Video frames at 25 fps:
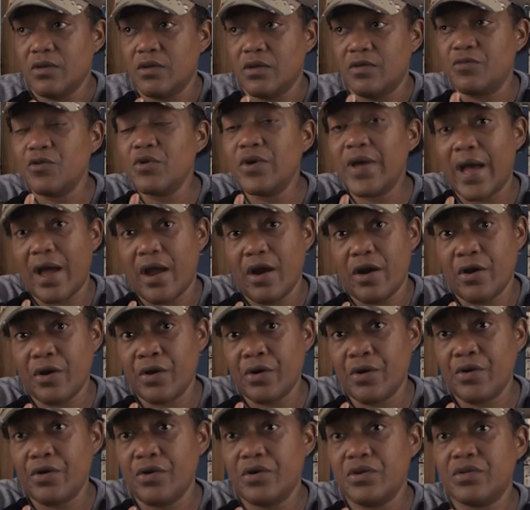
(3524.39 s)
If you got
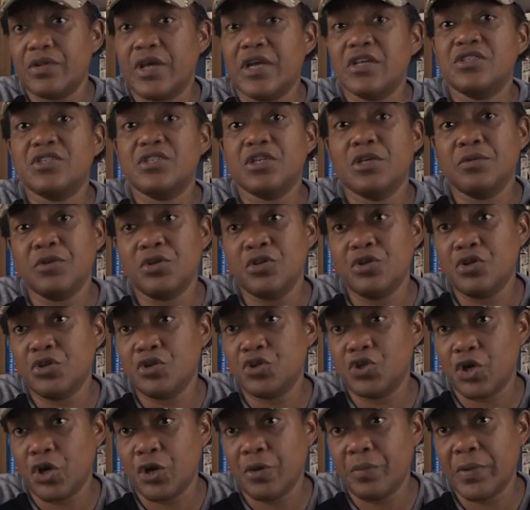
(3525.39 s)
hurt, they send you to
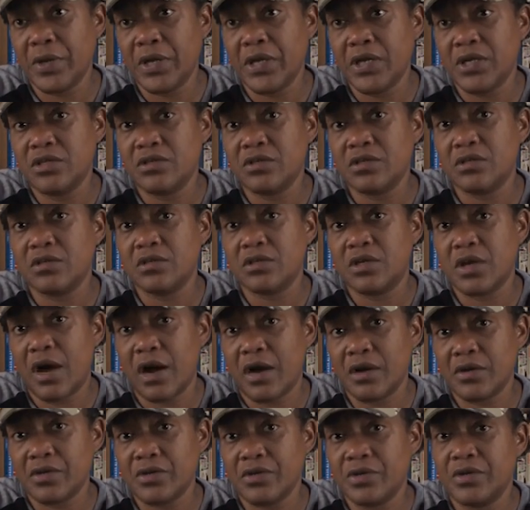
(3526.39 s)
Germany to the
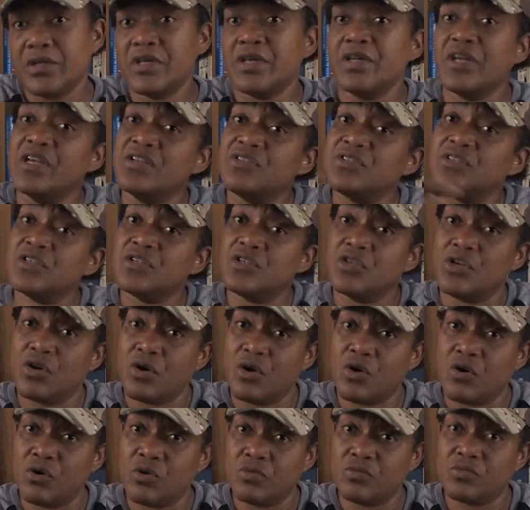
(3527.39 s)
doctor, and then they send you
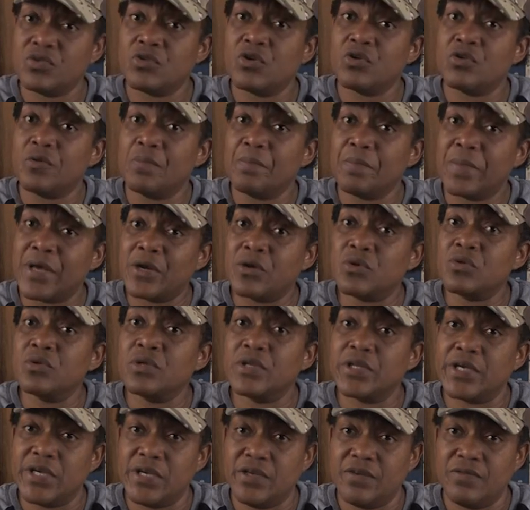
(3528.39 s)
home, sort of
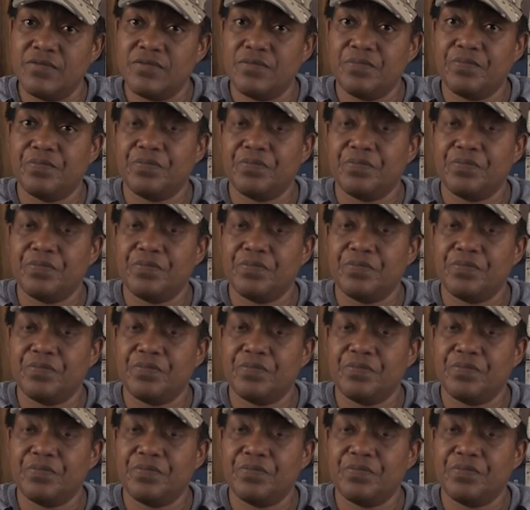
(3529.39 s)
medical leave.